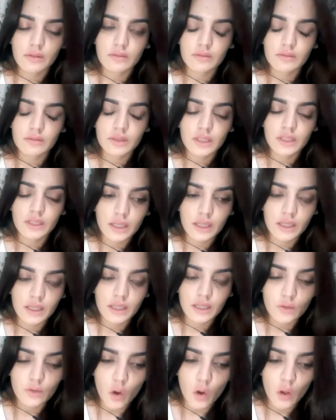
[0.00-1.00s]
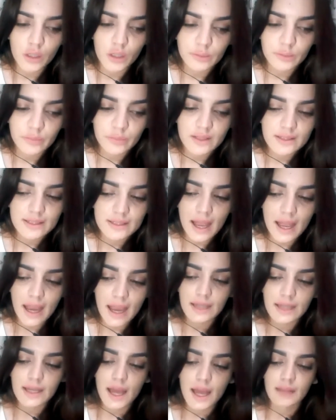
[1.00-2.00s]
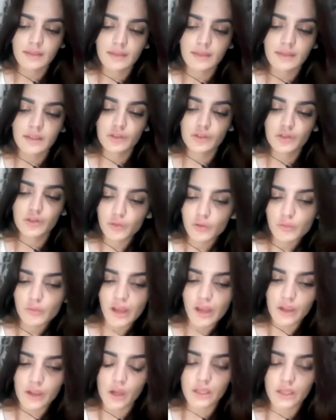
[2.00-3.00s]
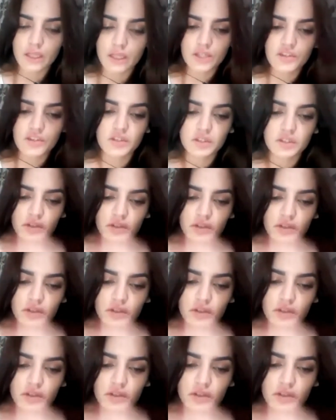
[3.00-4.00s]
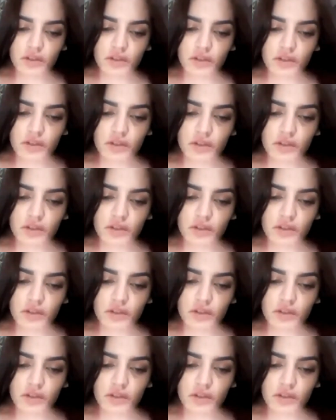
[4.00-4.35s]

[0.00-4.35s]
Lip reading: they called me inside and they took my audition. And I was there.